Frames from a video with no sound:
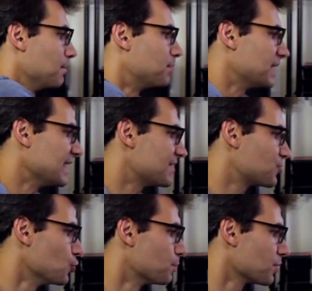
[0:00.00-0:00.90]
be
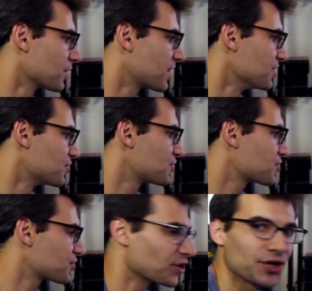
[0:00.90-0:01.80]
super
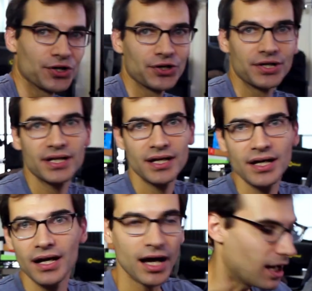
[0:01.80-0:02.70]
concerned
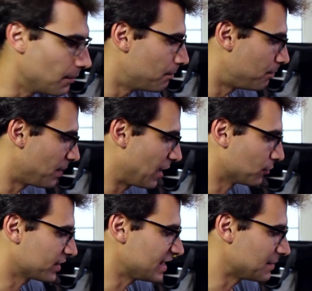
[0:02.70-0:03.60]

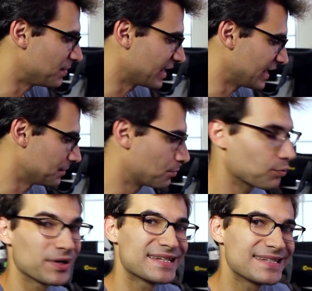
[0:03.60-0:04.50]
about keeping in
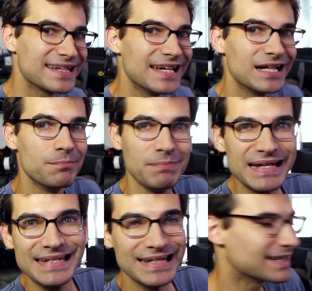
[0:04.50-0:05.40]
pristine
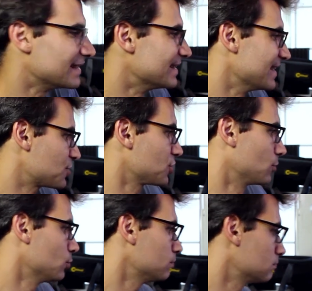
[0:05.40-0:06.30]
mint
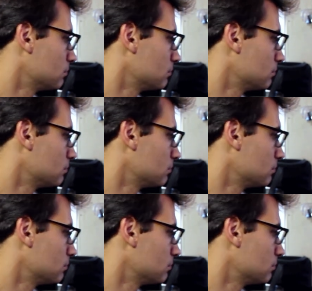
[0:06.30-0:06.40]
condition.